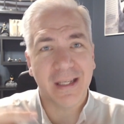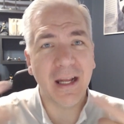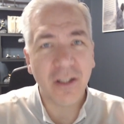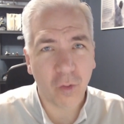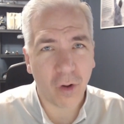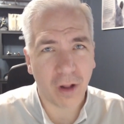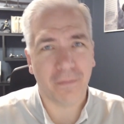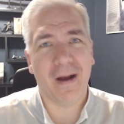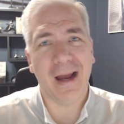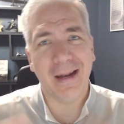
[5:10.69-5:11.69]
gets
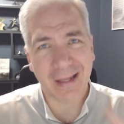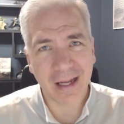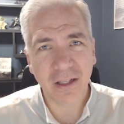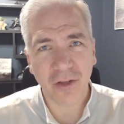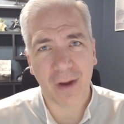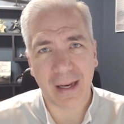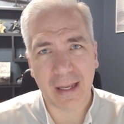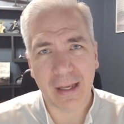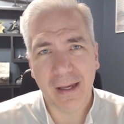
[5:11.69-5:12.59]
qualified and gets ready,